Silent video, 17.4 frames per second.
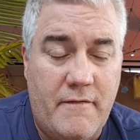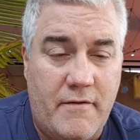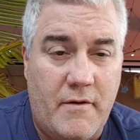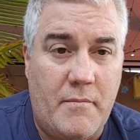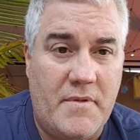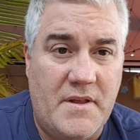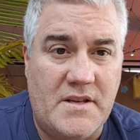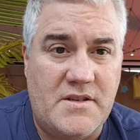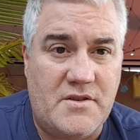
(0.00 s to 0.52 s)

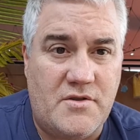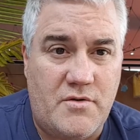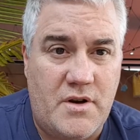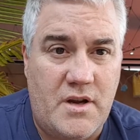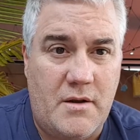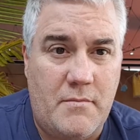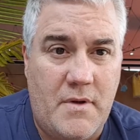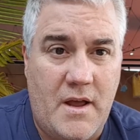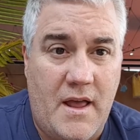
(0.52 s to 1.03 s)
from this
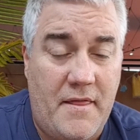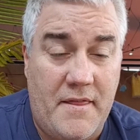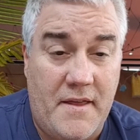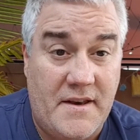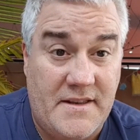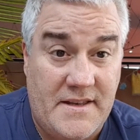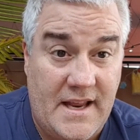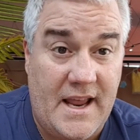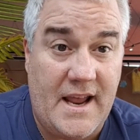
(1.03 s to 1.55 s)
dream and
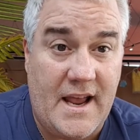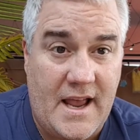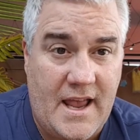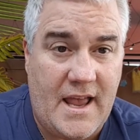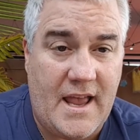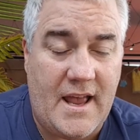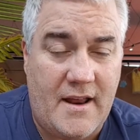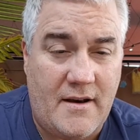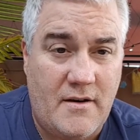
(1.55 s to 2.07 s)
the day I
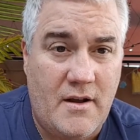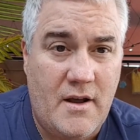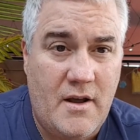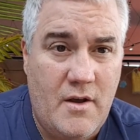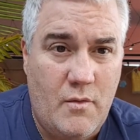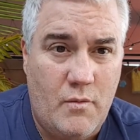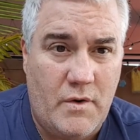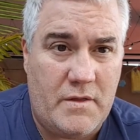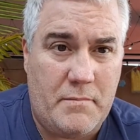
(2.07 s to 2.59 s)
had
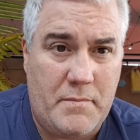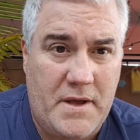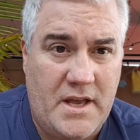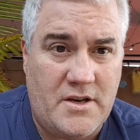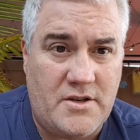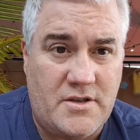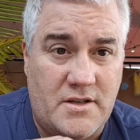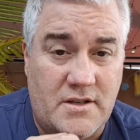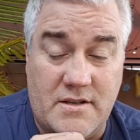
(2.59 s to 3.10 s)
with
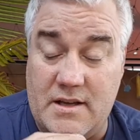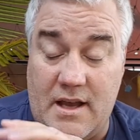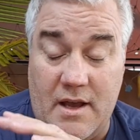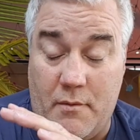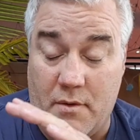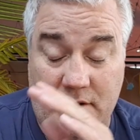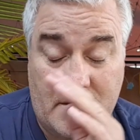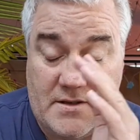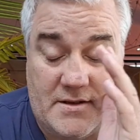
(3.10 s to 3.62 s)
patients,
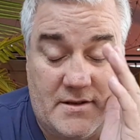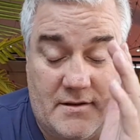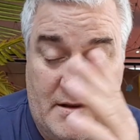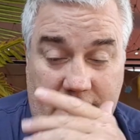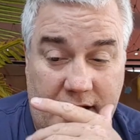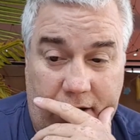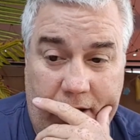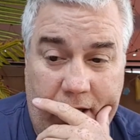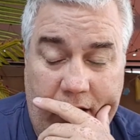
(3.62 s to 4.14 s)
it was
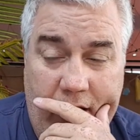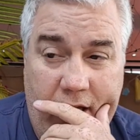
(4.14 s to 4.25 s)
like